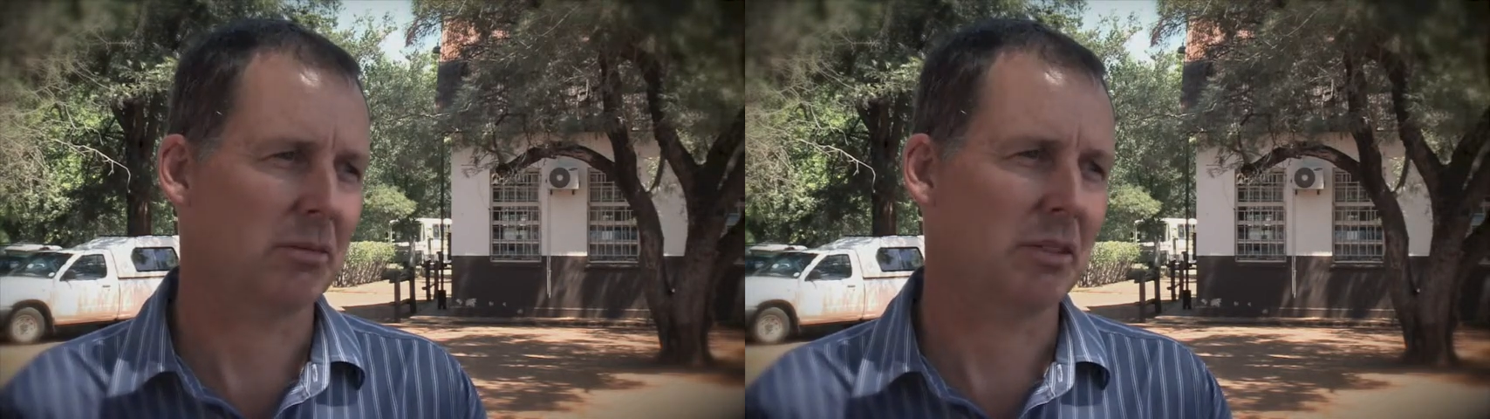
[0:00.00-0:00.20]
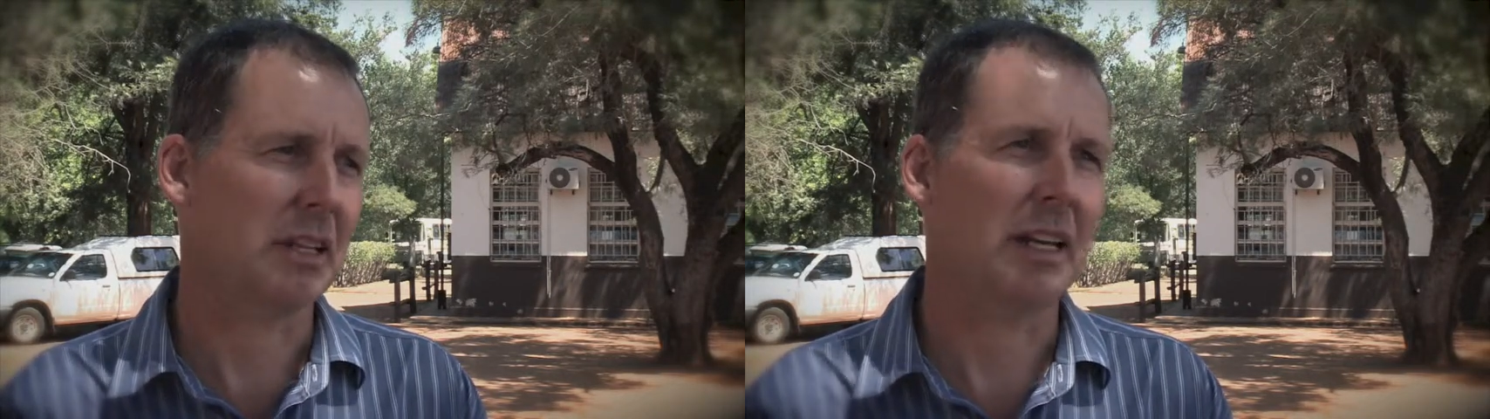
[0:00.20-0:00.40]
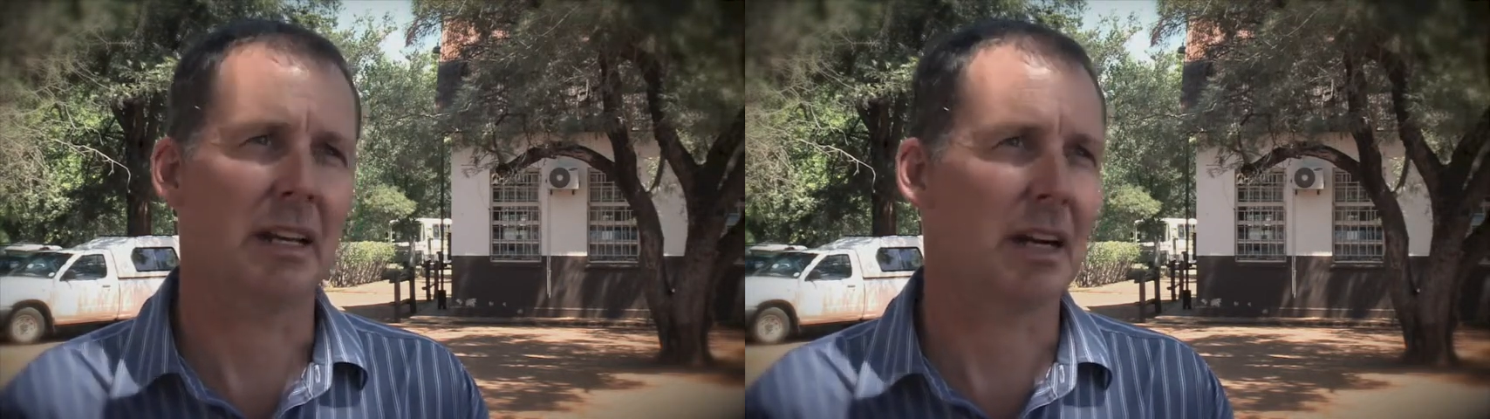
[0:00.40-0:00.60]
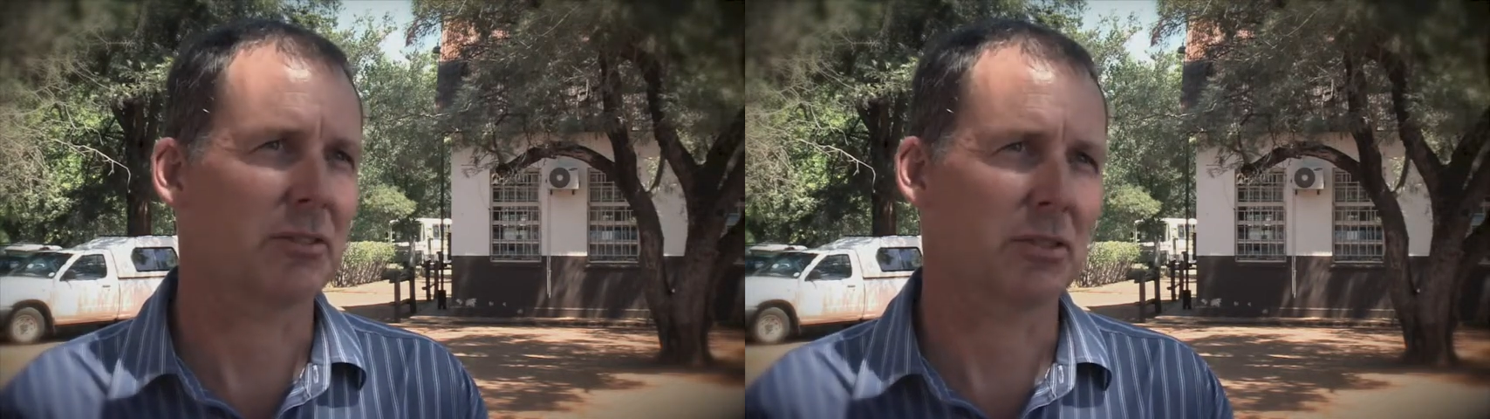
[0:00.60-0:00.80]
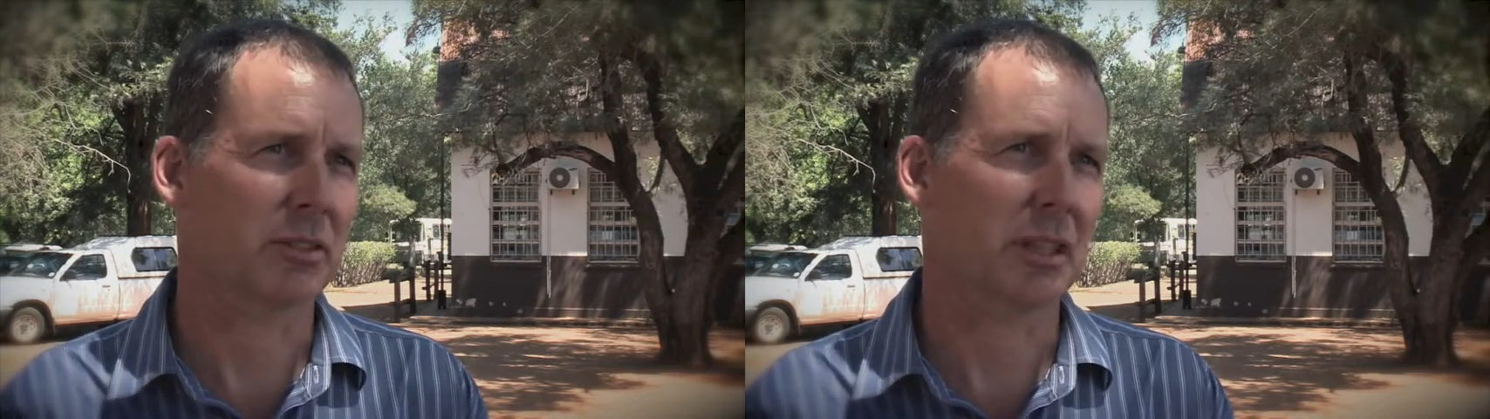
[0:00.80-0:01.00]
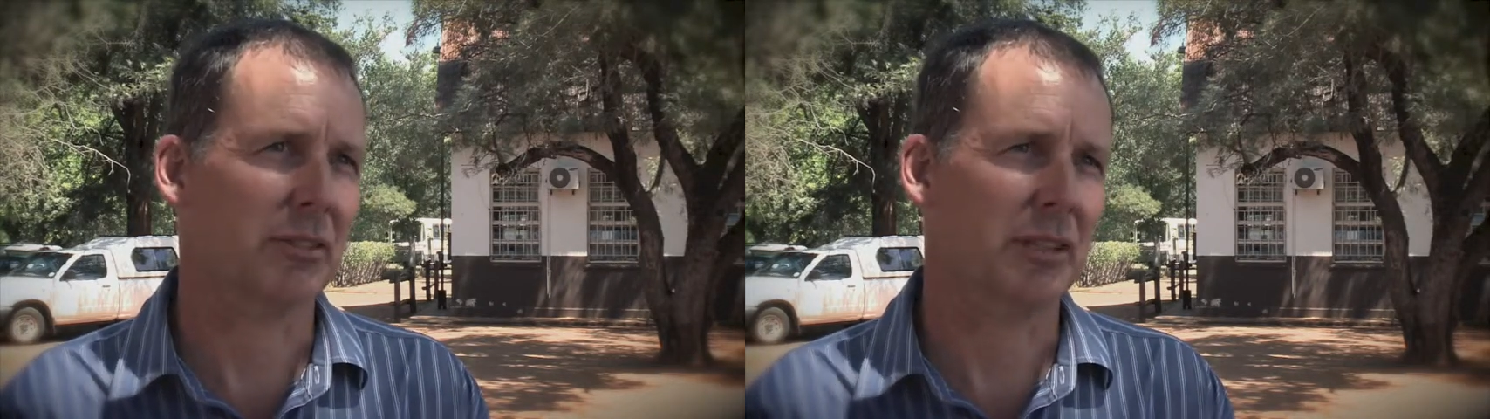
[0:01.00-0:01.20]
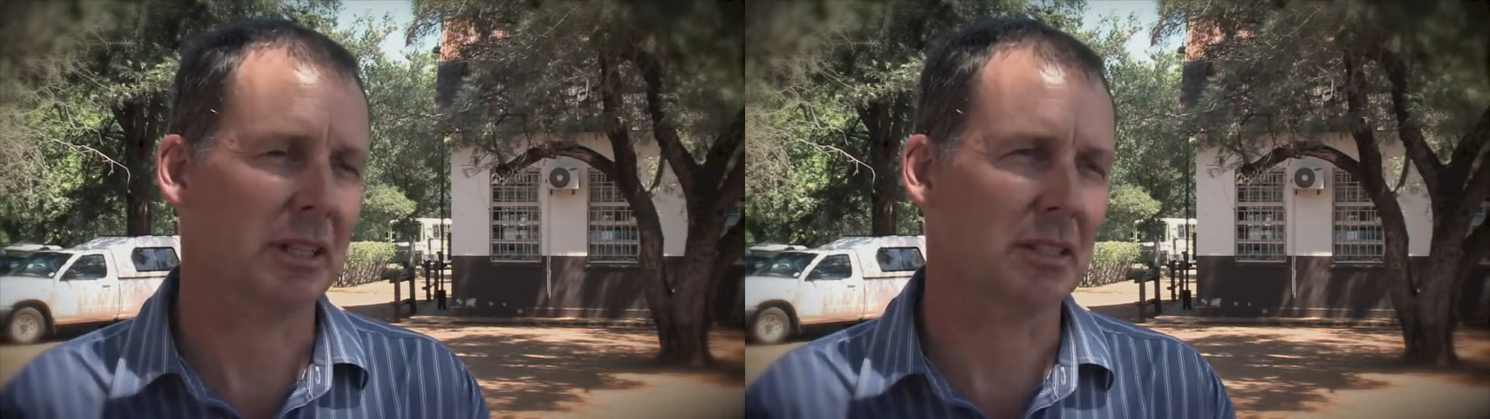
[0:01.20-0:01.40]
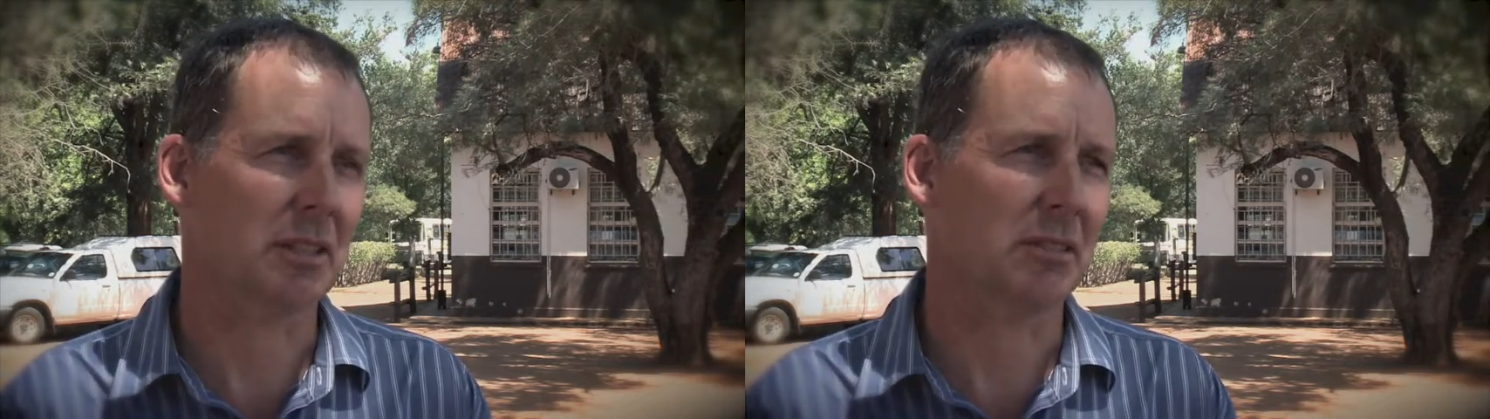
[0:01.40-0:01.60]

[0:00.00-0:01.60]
the daily lives of South Africans,